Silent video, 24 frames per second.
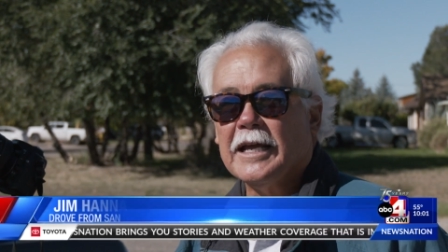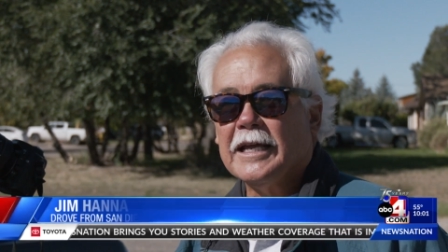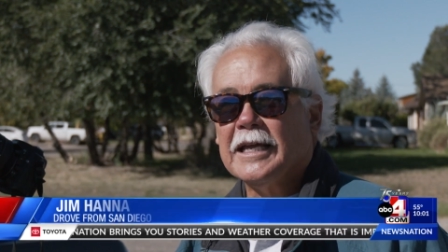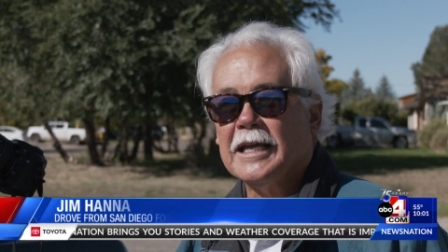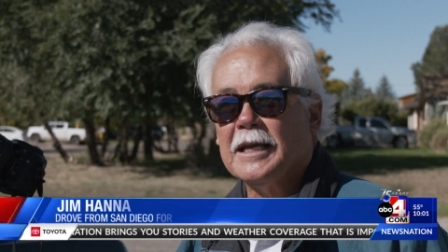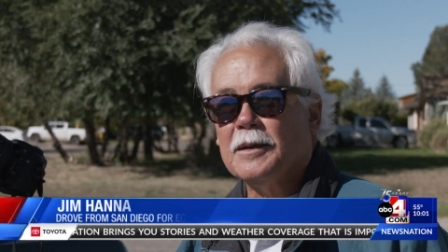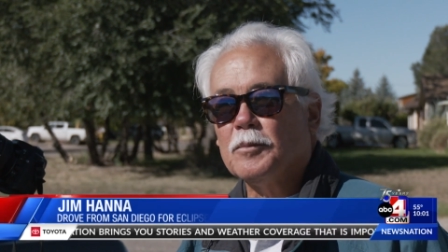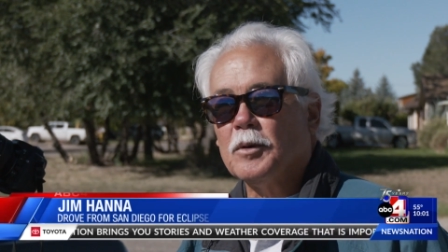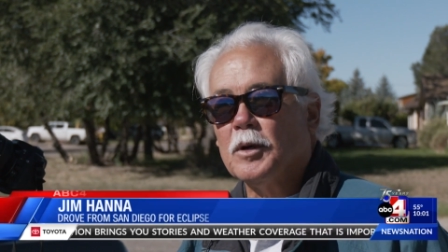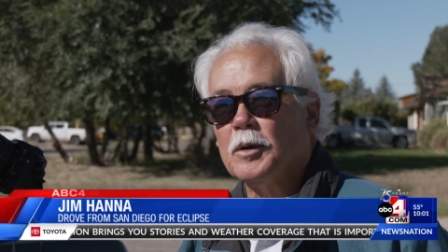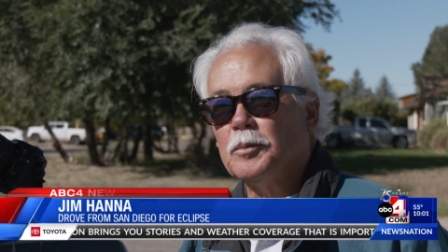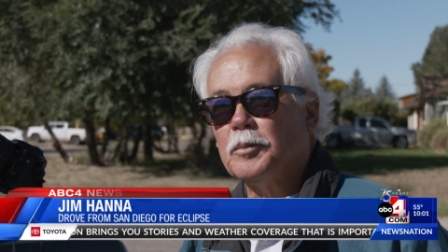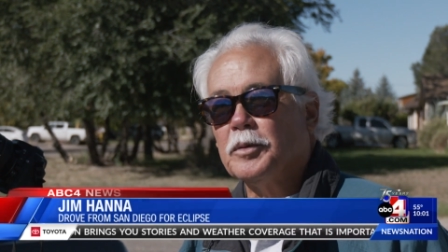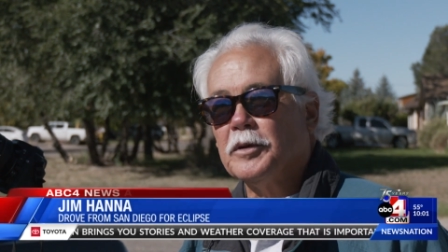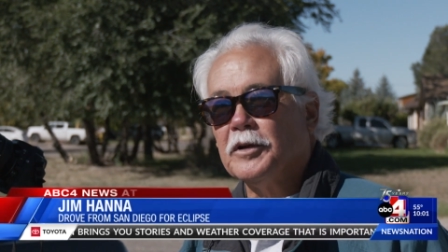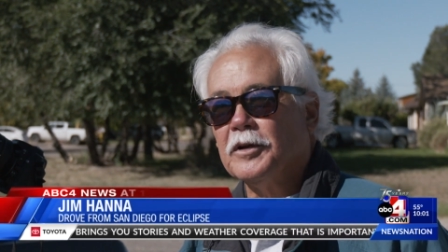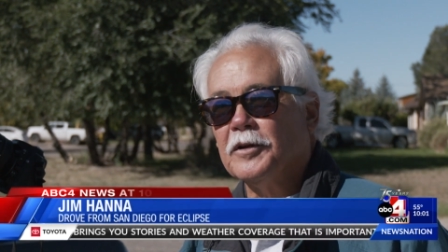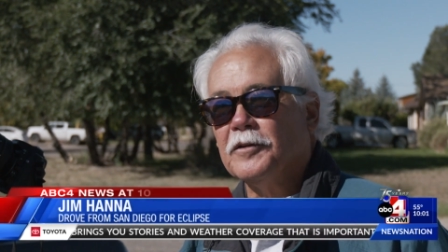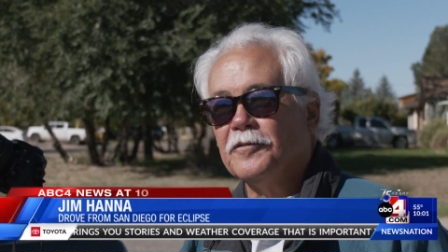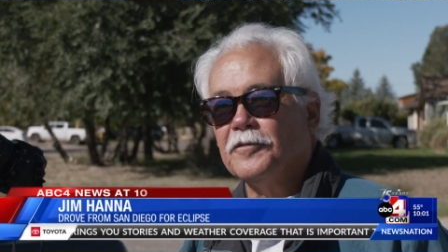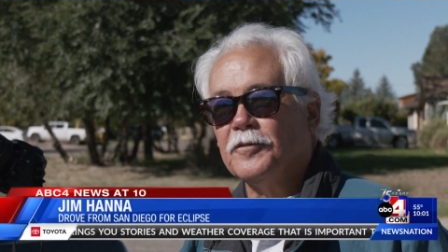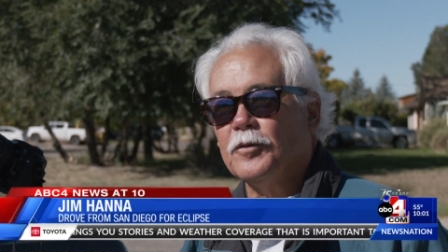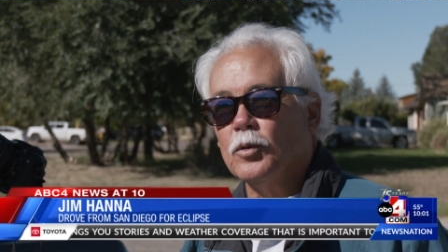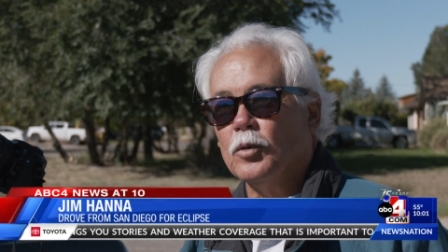came up
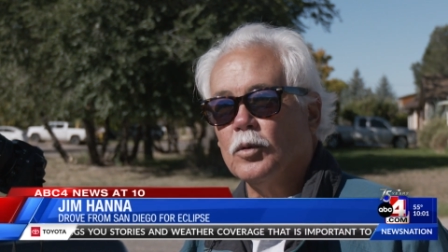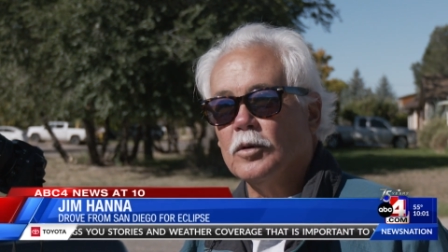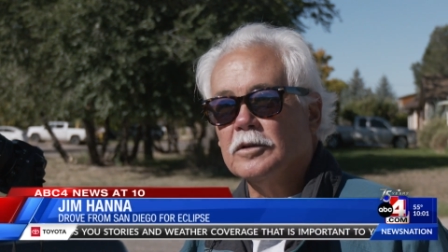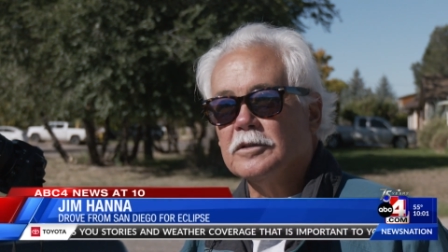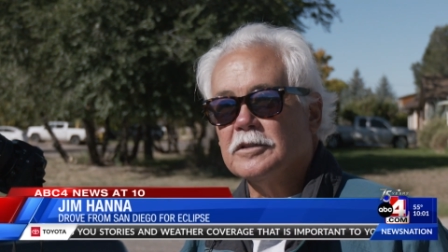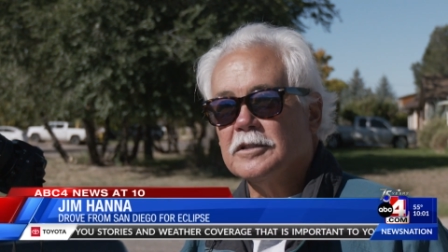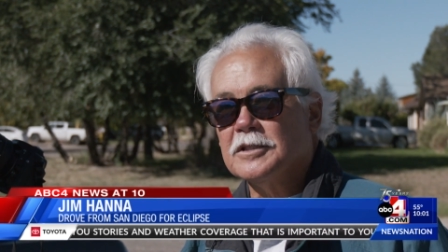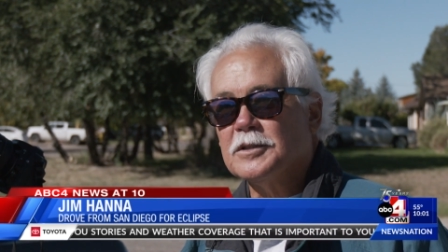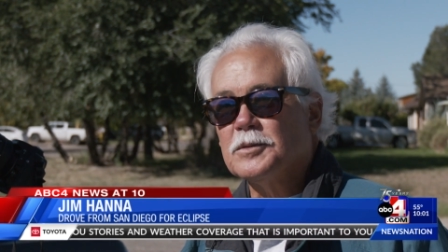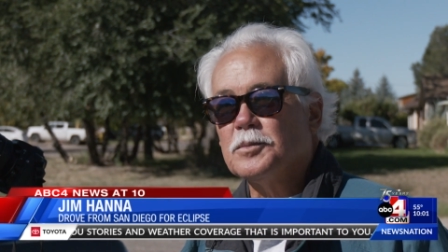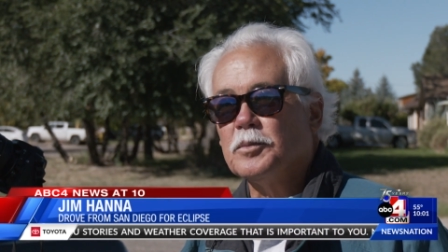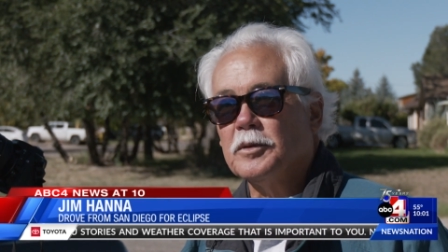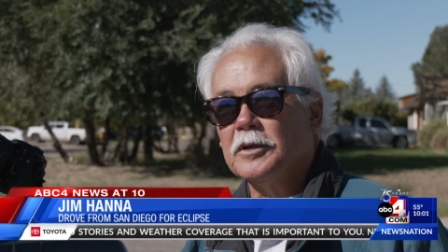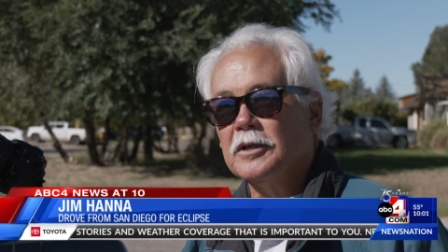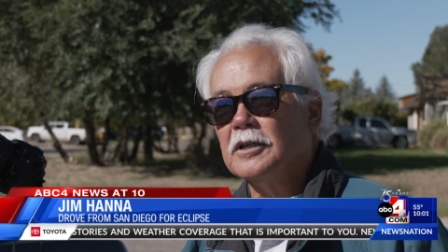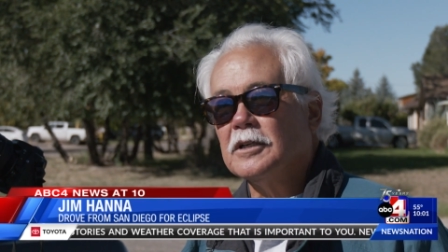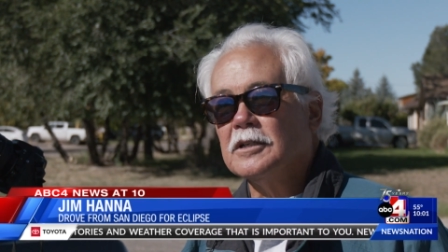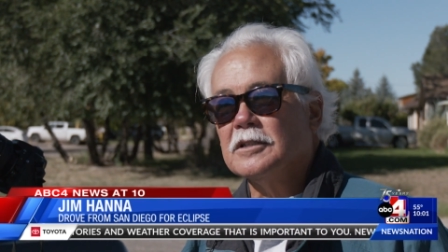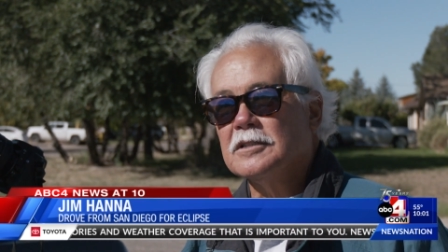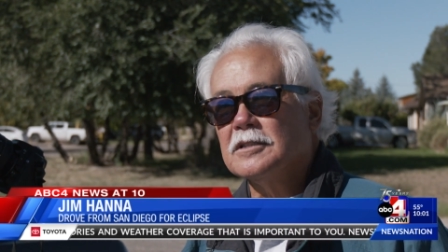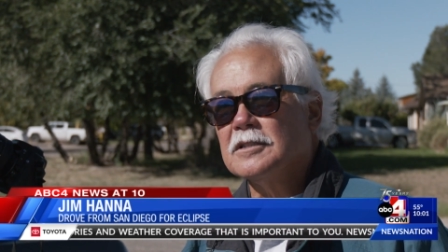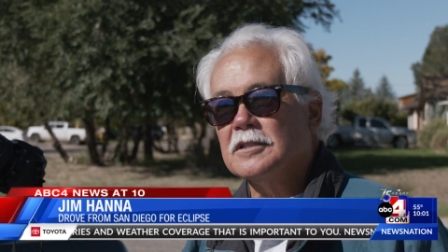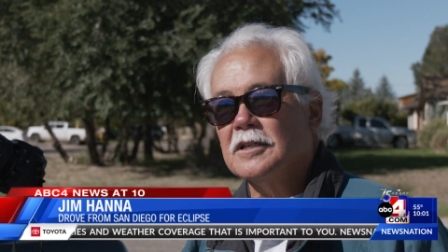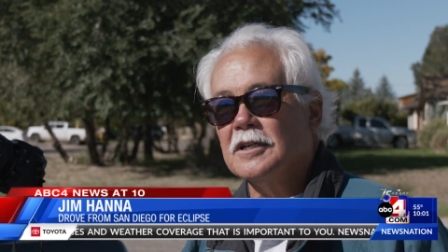here for just
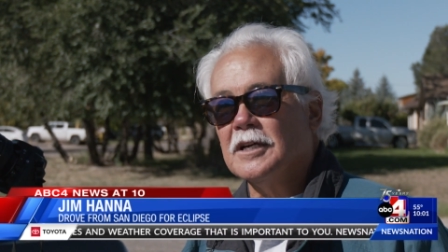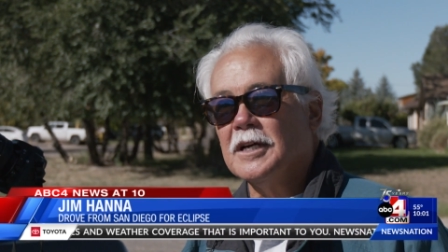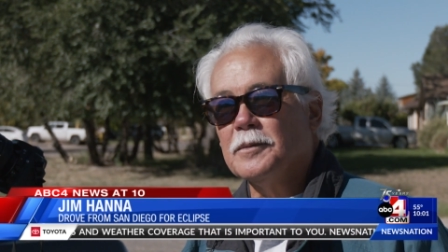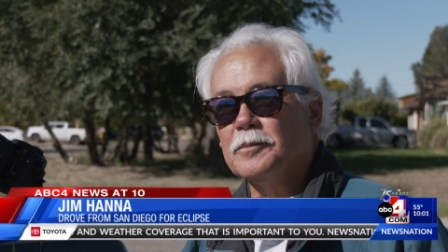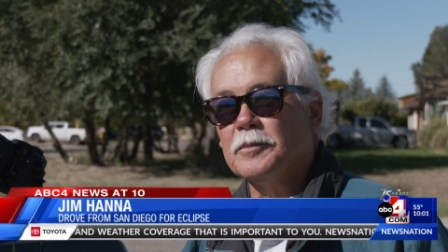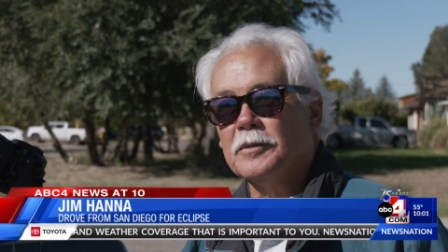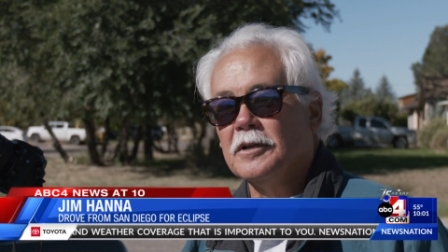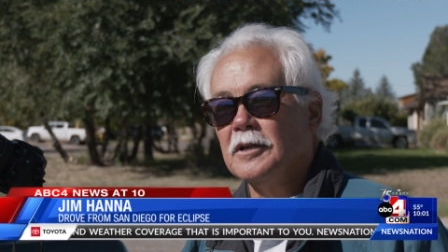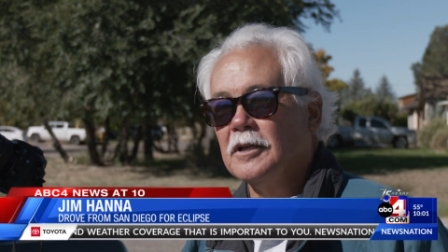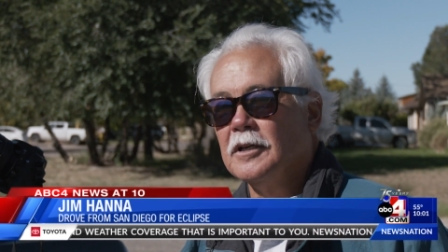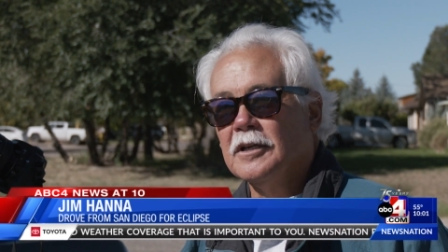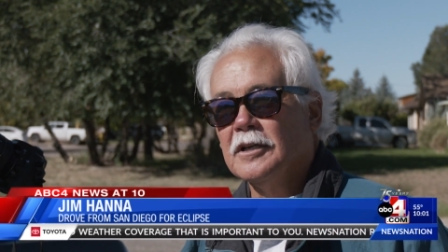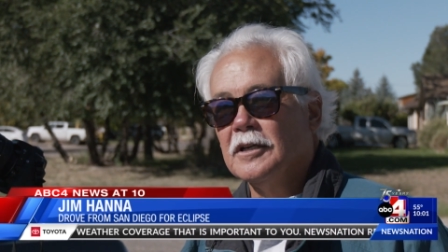because um,